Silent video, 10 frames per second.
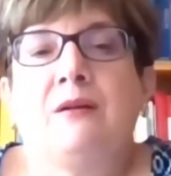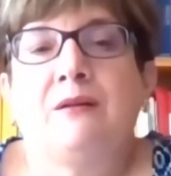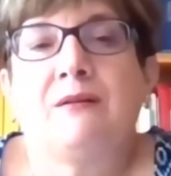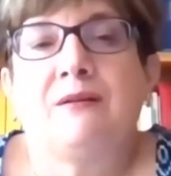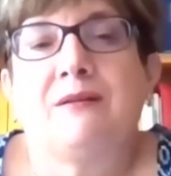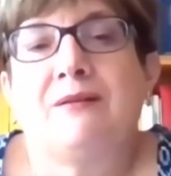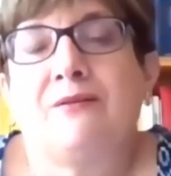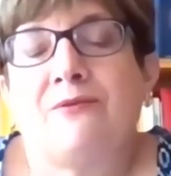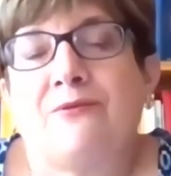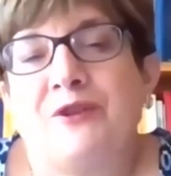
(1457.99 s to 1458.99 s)

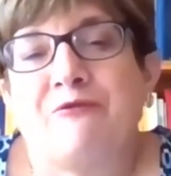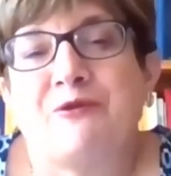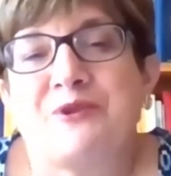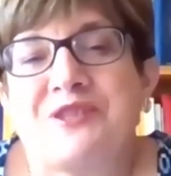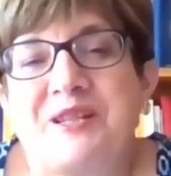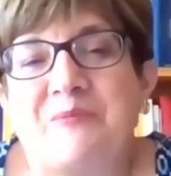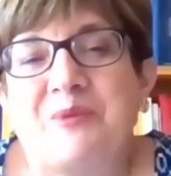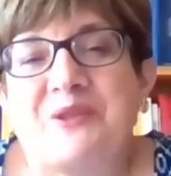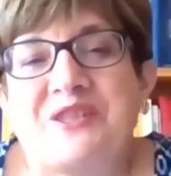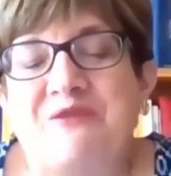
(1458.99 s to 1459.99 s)
See for
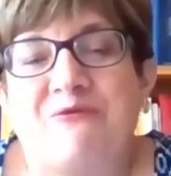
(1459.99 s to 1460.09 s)
example,